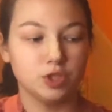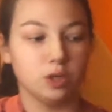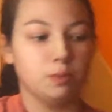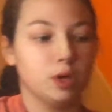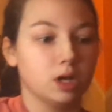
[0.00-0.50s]
So
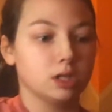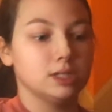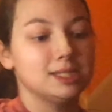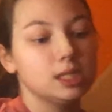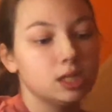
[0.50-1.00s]
I put on
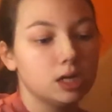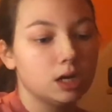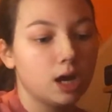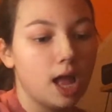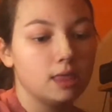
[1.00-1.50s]

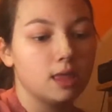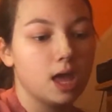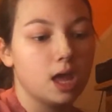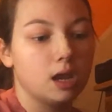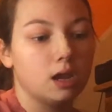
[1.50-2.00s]
concealer, and
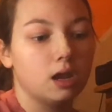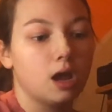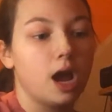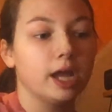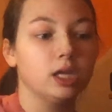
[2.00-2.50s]
then
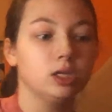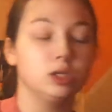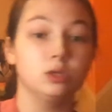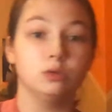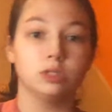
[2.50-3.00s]
I
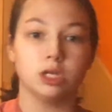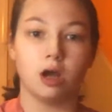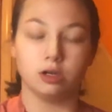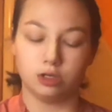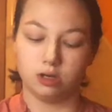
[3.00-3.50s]
use an
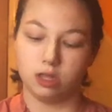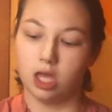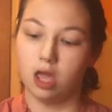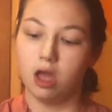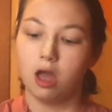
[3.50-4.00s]
under
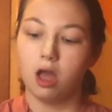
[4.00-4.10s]
the